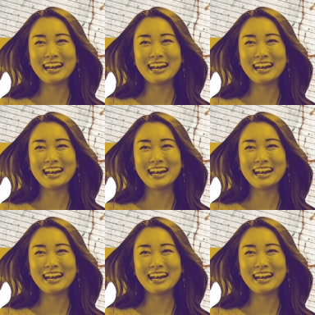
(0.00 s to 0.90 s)

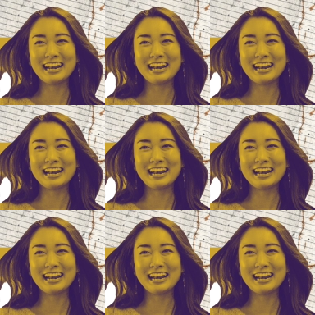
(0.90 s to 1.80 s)

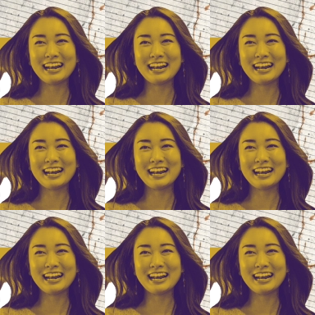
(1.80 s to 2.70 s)

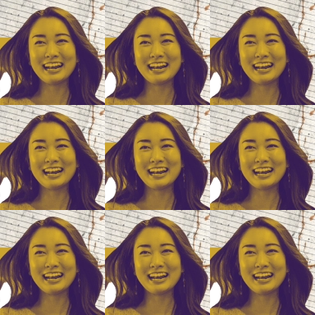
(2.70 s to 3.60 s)

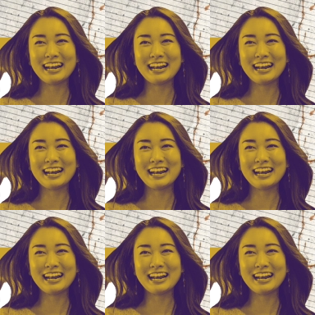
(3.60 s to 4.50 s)

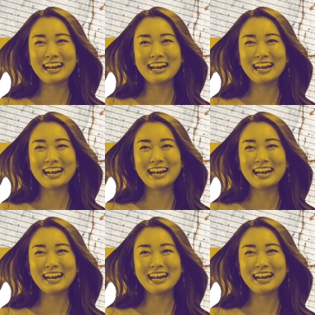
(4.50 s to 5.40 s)

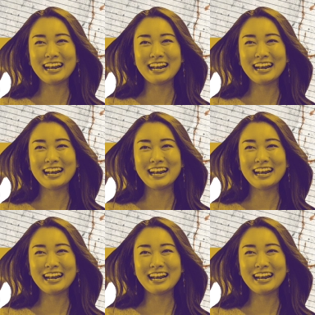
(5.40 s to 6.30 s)

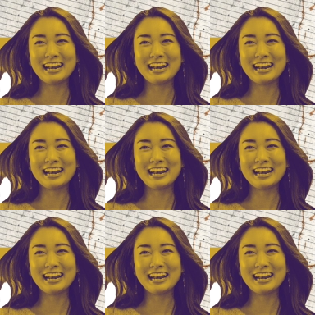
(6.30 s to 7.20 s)

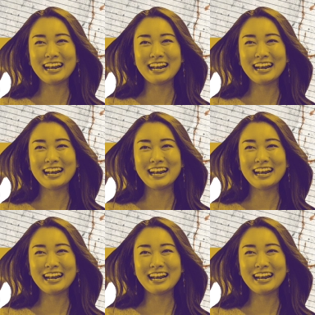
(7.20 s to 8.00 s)
[no speech]